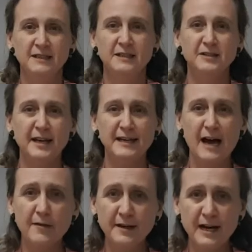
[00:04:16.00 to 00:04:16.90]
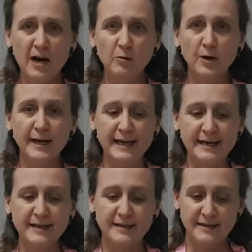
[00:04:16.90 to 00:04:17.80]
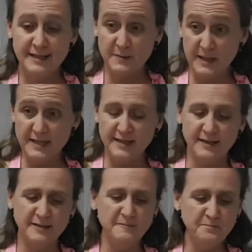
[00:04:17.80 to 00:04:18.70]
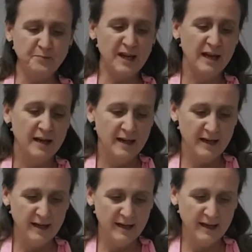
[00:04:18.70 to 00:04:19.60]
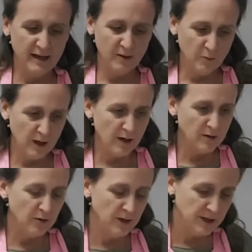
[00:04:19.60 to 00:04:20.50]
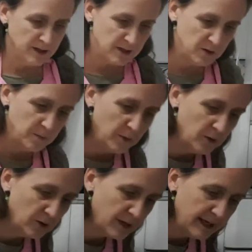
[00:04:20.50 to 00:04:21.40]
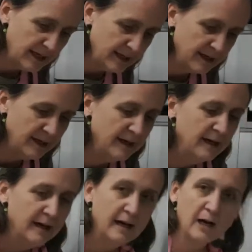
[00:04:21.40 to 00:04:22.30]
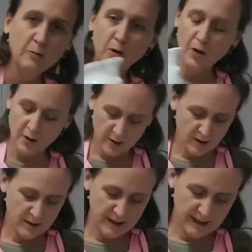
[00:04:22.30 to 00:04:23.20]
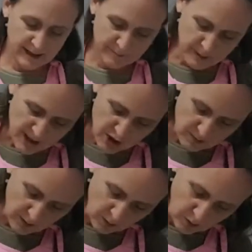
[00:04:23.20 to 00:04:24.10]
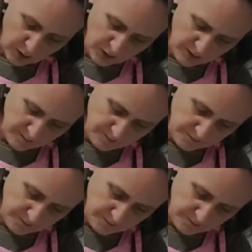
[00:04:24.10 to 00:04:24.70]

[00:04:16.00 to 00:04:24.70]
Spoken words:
Okay, now that our egg is beaten, we are going to pour in our vegetable oil,